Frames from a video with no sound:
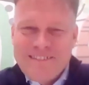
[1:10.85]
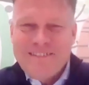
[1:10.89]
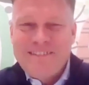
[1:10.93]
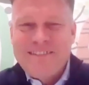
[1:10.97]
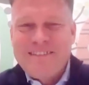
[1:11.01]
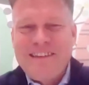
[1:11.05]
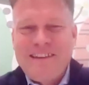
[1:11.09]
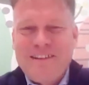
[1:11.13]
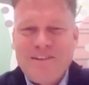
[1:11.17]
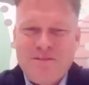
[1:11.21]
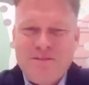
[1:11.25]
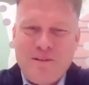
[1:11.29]

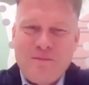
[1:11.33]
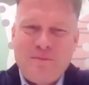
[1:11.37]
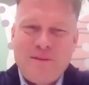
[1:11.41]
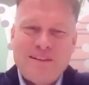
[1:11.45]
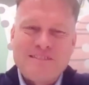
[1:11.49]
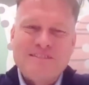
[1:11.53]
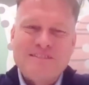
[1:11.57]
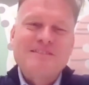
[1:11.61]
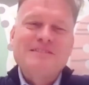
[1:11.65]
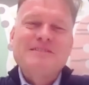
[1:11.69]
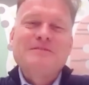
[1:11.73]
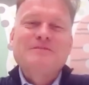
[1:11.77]
Thank you very
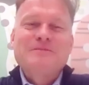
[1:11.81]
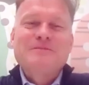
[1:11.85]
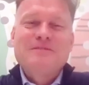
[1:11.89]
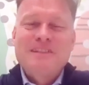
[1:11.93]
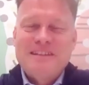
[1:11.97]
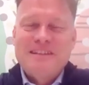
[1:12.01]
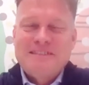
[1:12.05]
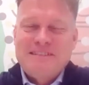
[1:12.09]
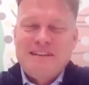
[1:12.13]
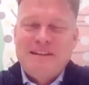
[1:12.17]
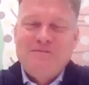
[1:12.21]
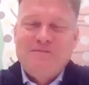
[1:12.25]
much.
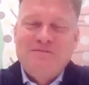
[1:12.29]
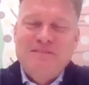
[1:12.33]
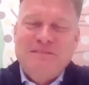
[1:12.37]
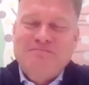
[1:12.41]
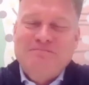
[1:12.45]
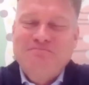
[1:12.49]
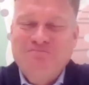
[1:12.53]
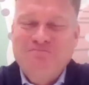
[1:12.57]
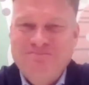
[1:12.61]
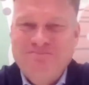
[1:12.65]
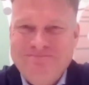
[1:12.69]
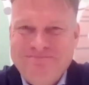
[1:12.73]
Thanks, Alf.
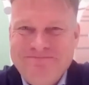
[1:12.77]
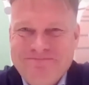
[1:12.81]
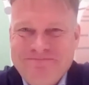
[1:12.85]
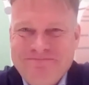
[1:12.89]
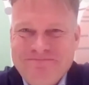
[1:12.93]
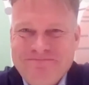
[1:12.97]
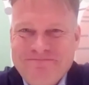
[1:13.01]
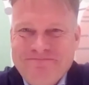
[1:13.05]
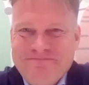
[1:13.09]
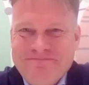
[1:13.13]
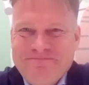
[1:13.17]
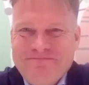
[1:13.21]

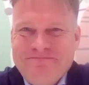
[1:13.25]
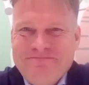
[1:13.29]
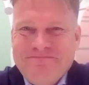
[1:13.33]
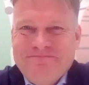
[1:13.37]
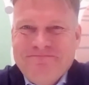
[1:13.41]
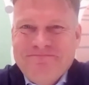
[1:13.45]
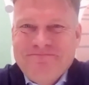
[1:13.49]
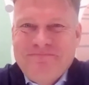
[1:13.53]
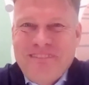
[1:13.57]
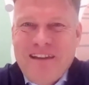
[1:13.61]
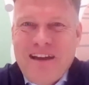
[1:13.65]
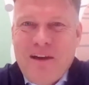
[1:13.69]

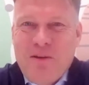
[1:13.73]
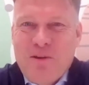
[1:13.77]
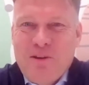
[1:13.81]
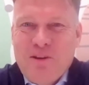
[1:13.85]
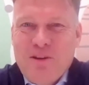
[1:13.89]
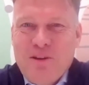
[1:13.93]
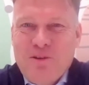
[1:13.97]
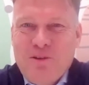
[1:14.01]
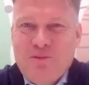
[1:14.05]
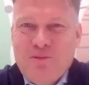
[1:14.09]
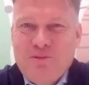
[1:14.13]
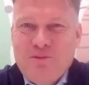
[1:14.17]
How are
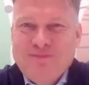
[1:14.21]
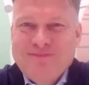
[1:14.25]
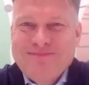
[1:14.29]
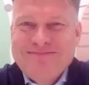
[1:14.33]
you?